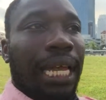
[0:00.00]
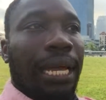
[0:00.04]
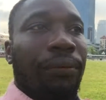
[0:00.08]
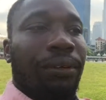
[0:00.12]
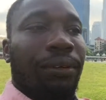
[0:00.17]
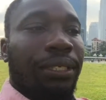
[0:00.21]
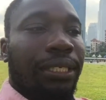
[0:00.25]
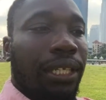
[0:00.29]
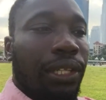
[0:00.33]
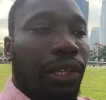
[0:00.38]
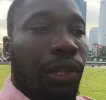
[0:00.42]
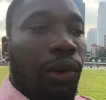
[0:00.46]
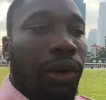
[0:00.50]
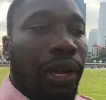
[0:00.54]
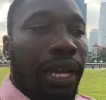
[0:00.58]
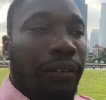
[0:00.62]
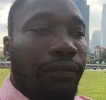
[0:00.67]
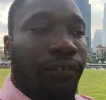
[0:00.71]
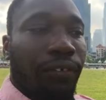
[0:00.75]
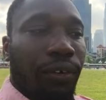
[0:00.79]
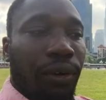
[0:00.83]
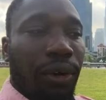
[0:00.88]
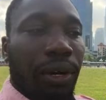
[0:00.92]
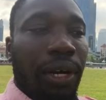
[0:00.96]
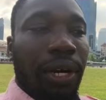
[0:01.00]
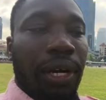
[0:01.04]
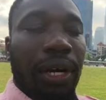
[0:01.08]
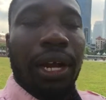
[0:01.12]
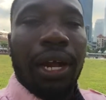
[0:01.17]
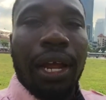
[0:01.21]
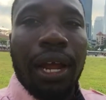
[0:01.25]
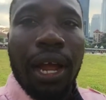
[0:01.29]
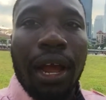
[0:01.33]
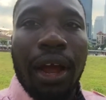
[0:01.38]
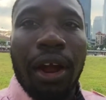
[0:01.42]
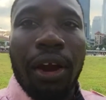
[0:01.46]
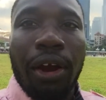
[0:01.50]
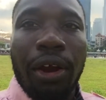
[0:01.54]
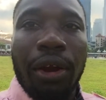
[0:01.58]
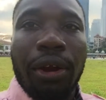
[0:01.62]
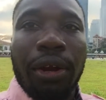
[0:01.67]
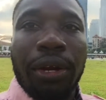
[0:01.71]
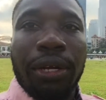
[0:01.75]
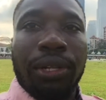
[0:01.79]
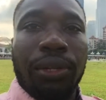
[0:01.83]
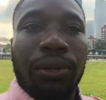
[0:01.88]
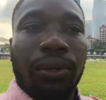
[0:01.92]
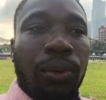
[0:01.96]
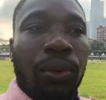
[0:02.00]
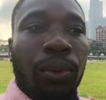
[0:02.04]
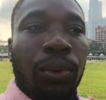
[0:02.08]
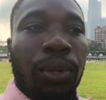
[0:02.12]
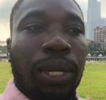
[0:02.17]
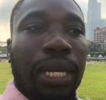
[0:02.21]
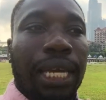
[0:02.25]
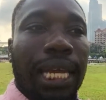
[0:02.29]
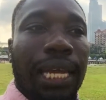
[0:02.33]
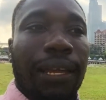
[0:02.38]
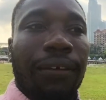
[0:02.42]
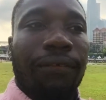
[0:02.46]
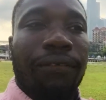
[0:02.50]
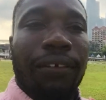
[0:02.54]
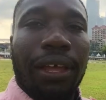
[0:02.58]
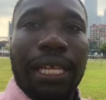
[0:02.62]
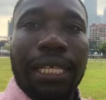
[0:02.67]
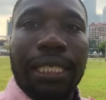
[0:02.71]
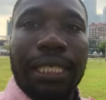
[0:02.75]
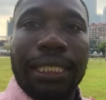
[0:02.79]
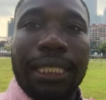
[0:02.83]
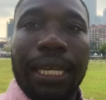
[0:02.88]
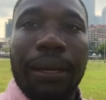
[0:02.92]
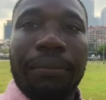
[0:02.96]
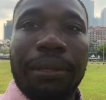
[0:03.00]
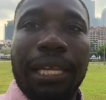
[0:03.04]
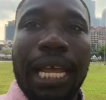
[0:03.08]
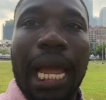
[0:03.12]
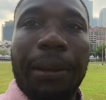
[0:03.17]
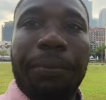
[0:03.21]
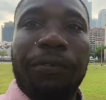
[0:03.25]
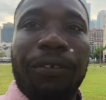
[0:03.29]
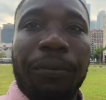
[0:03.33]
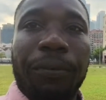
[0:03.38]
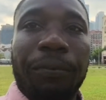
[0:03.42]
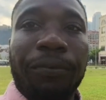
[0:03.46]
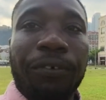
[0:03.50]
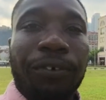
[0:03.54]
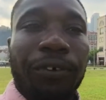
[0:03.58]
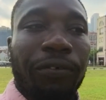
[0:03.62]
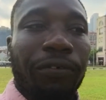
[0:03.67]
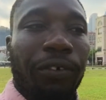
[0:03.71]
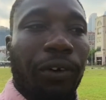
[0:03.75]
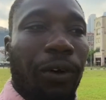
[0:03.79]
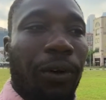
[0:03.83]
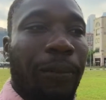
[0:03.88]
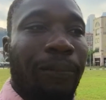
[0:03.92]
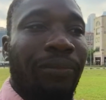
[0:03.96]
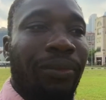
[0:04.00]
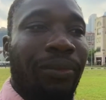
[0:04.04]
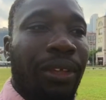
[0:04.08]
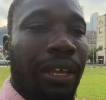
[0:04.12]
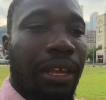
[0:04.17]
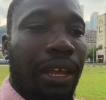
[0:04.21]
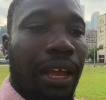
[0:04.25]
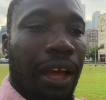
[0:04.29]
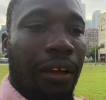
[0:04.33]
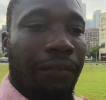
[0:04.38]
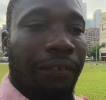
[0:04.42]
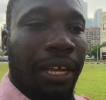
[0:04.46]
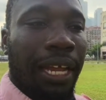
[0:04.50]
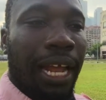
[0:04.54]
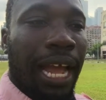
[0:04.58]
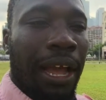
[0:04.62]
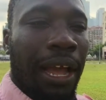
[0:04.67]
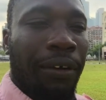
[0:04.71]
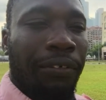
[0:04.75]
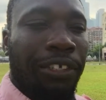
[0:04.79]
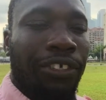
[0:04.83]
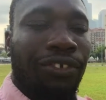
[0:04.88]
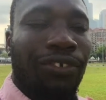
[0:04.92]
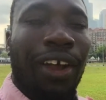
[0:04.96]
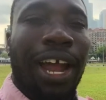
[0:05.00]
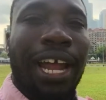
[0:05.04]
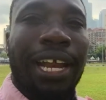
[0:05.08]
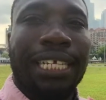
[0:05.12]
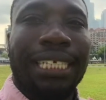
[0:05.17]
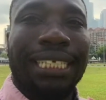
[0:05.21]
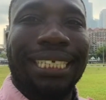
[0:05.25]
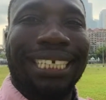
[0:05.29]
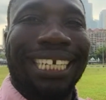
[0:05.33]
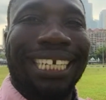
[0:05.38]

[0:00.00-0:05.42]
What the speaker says: I was looking for her to give some type of approval of it. I was trying to